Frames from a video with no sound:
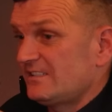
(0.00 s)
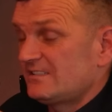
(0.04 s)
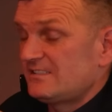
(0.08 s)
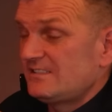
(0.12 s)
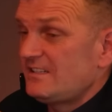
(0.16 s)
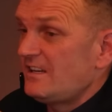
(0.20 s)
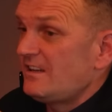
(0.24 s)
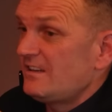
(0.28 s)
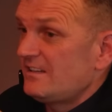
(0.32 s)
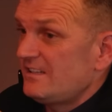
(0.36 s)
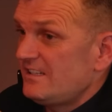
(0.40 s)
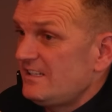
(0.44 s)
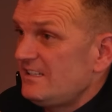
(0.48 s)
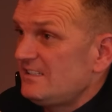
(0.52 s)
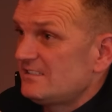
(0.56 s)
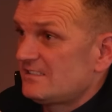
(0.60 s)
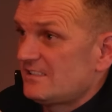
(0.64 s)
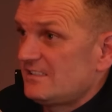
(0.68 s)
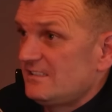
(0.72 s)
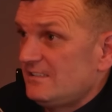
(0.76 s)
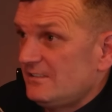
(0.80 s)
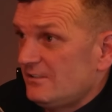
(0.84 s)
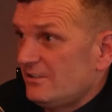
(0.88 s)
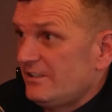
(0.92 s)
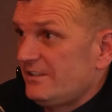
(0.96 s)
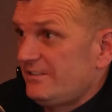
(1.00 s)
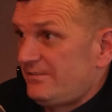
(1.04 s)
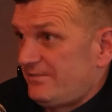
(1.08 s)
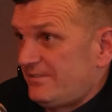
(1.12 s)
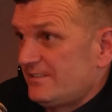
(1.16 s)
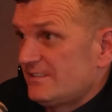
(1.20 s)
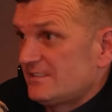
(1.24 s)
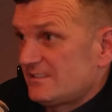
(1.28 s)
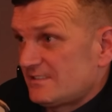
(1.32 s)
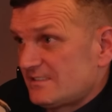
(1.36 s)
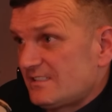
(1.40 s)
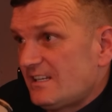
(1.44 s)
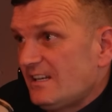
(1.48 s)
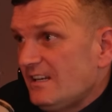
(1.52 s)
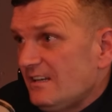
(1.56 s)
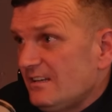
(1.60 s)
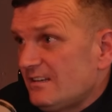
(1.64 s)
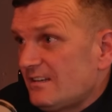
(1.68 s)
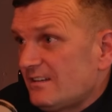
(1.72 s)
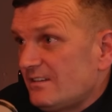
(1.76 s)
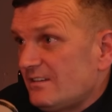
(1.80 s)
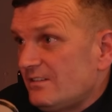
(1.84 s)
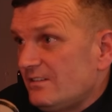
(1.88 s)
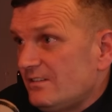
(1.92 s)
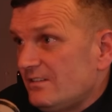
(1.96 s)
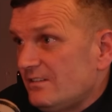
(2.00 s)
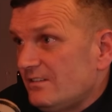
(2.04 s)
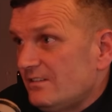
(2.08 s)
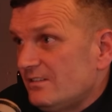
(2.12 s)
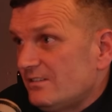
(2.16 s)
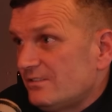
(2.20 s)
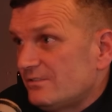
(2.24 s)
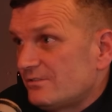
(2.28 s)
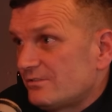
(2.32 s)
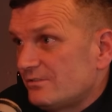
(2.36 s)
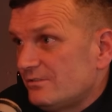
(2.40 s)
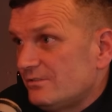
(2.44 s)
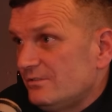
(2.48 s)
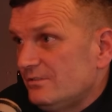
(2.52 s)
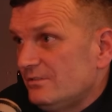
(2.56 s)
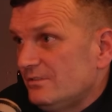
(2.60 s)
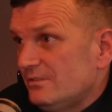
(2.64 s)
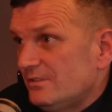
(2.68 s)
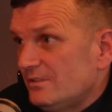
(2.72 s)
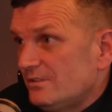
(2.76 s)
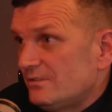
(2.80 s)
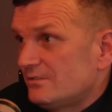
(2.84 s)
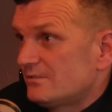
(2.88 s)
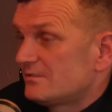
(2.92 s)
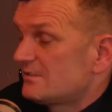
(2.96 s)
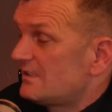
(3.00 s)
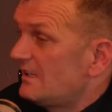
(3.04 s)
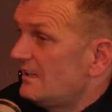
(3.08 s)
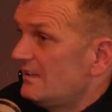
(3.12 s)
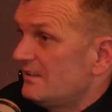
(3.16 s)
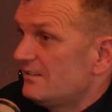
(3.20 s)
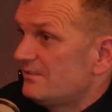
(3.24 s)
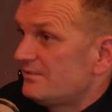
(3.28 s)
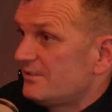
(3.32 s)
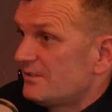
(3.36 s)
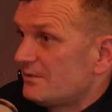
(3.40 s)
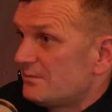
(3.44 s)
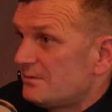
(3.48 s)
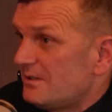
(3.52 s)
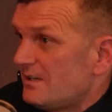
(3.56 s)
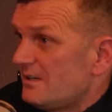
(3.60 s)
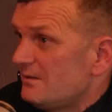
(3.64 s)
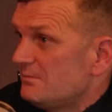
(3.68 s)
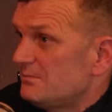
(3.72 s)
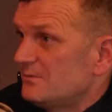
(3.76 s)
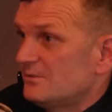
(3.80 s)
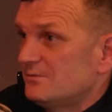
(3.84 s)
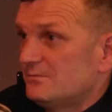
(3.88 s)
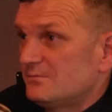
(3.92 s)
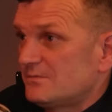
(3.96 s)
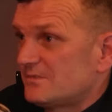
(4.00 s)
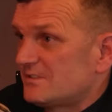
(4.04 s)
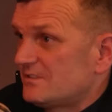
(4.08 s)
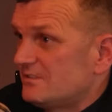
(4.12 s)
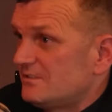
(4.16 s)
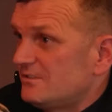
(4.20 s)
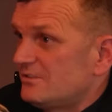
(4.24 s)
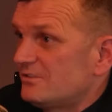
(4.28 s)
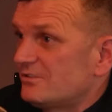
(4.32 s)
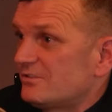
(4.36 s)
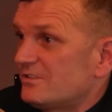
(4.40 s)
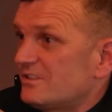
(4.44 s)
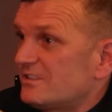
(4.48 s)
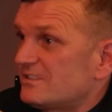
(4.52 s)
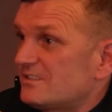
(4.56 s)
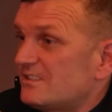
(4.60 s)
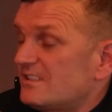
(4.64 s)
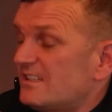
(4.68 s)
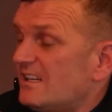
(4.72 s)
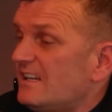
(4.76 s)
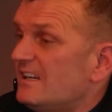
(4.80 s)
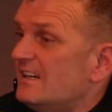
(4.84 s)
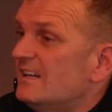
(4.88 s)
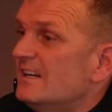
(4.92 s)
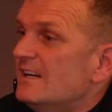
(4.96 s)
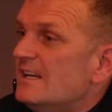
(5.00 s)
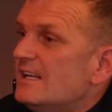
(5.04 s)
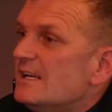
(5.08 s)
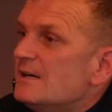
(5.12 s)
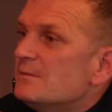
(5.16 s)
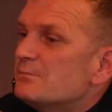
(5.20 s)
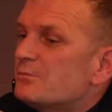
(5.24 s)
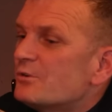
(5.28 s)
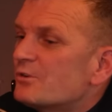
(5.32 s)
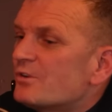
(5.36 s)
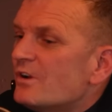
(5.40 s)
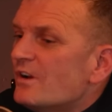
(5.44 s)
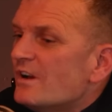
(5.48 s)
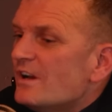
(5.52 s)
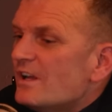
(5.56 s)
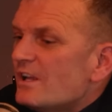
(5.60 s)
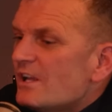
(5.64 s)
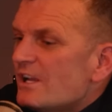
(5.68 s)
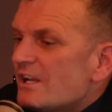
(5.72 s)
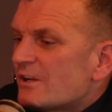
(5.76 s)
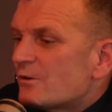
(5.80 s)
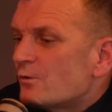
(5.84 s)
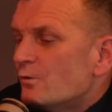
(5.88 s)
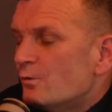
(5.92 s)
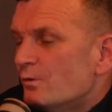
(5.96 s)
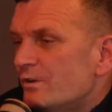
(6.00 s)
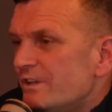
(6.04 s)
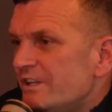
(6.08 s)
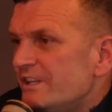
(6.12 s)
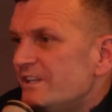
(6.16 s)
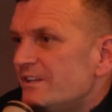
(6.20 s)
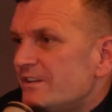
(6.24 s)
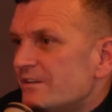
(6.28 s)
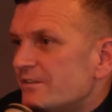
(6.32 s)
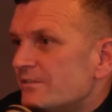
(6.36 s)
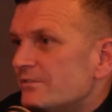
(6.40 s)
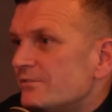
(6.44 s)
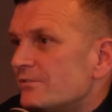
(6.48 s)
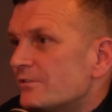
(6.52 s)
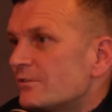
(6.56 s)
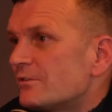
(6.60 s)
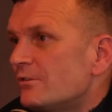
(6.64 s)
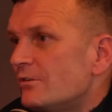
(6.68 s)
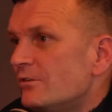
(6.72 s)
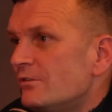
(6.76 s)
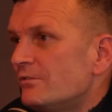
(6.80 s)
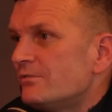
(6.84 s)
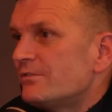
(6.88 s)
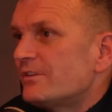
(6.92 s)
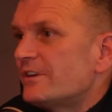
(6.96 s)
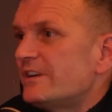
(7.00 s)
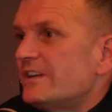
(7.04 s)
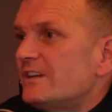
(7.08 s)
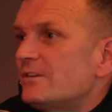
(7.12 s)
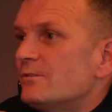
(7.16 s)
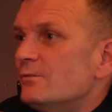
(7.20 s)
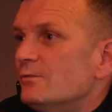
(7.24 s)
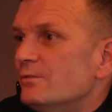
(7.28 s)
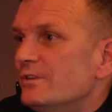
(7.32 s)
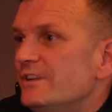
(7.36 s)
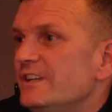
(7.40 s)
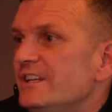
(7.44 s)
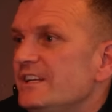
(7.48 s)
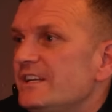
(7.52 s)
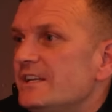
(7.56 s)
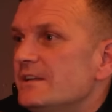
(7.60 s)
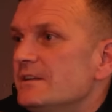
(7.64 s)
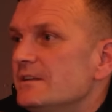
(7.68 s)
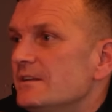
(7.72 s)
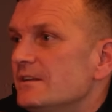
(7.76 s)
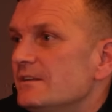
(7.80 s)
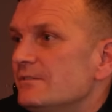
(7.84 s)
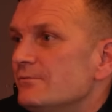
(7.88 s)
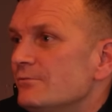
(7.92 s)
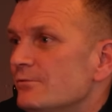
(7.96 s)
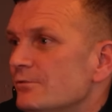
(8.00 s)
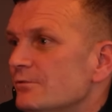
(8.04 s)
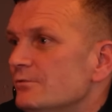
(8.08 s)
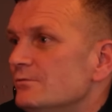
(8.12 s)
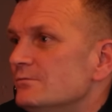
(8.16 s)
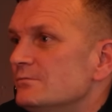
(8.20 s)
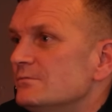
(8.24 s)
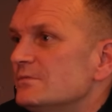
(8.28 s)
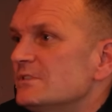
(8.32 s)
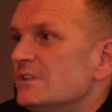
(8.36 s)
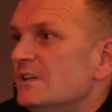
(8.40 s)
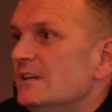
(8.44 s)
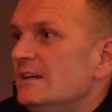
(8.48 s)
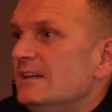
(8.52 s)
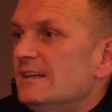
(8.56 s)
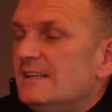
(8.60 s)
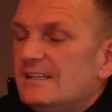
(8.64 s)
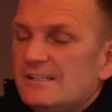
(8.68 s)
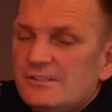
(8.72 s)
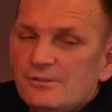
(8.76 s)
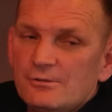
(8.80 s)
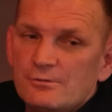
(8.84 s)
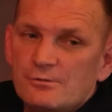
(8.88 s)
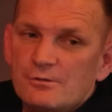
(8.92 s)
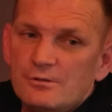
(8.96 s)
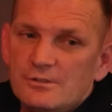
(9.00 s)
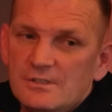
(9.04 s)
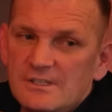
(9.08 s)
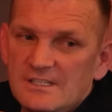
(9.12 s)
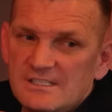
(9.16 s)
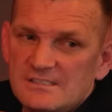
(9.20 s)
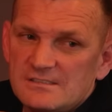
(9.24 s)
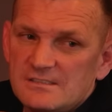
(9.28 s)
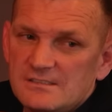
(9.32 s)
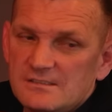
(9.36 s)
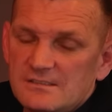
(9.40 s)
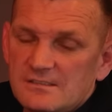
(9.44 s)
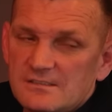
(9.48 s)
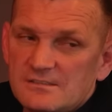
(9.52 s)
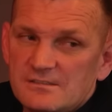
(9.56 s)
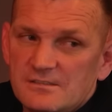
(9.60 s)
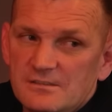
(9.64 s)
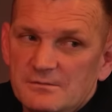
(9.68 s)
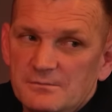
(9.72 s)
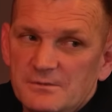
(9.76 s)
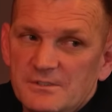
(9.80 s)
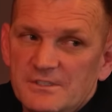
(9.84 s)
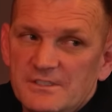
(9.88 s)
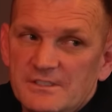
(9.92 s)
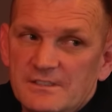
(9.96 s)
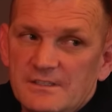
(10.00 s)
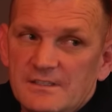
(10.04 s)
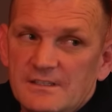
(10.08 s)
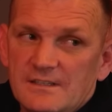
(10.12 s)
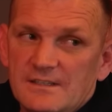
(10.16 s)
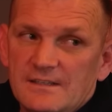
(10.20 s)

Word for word: it's not easy. Life is still there. You you still have your problems yeah. and your this and that. But going into recovery, going into rooms, you could listen to someone,